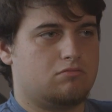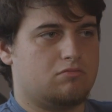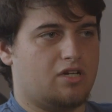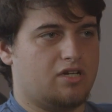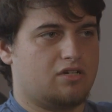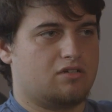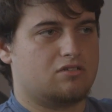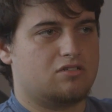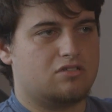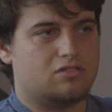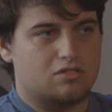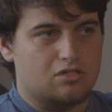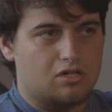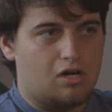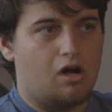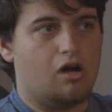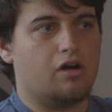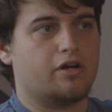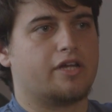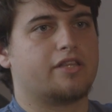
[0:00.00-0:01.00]
like
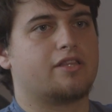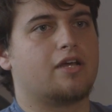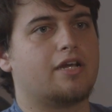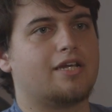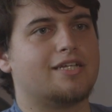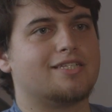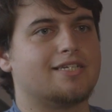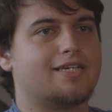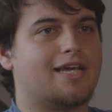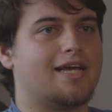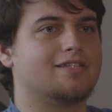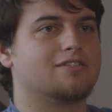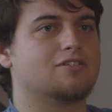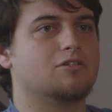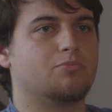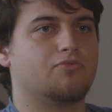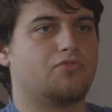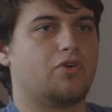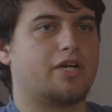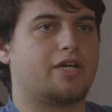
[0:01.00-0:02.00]
target that I need to get
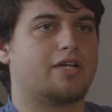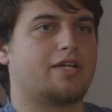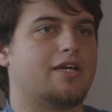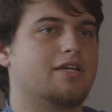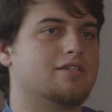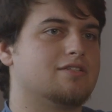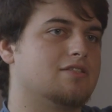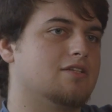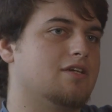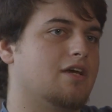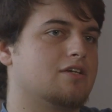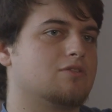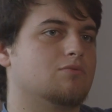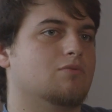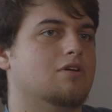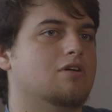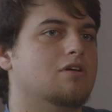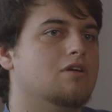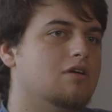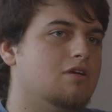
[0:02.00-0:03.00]
to before I can get to the next
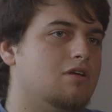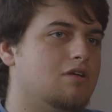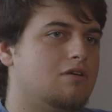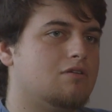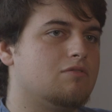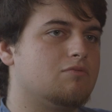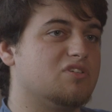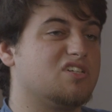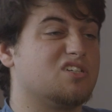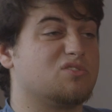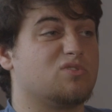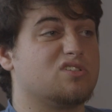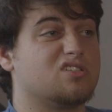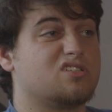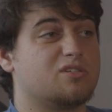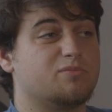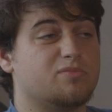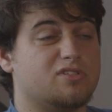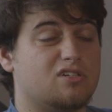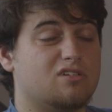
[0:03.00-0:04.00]
one, which is what the
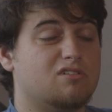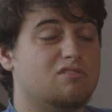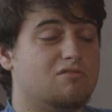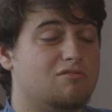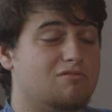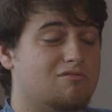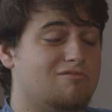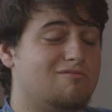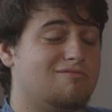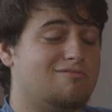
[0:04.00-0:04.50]
scheme's done.